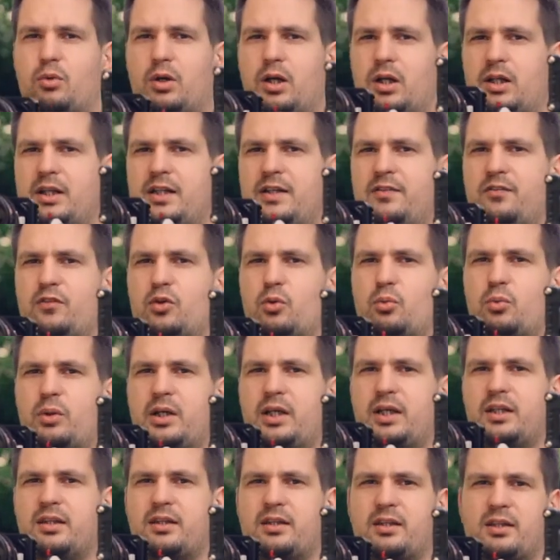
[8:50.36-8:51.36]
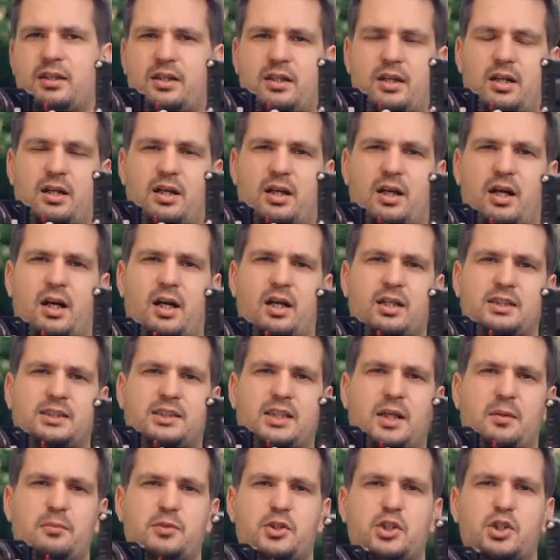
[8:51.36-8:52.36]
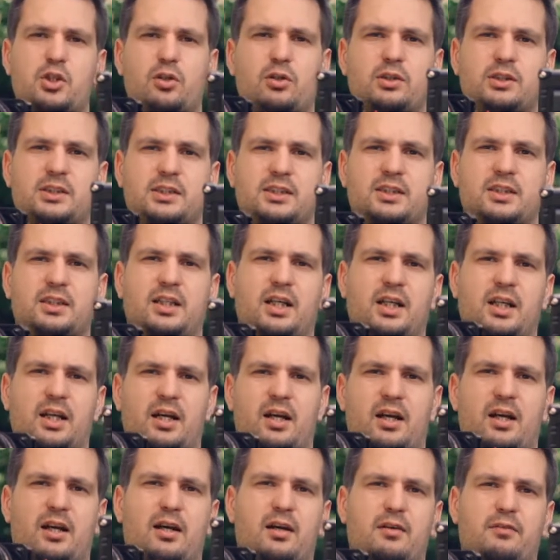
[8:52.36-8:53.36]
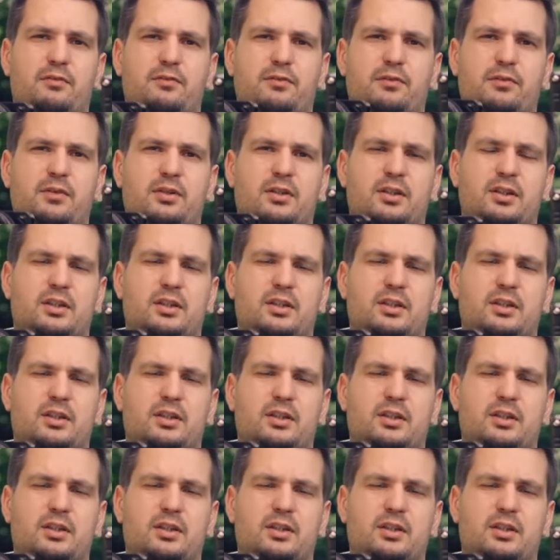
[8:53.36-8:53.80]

What I'll leave you with are some shots that I've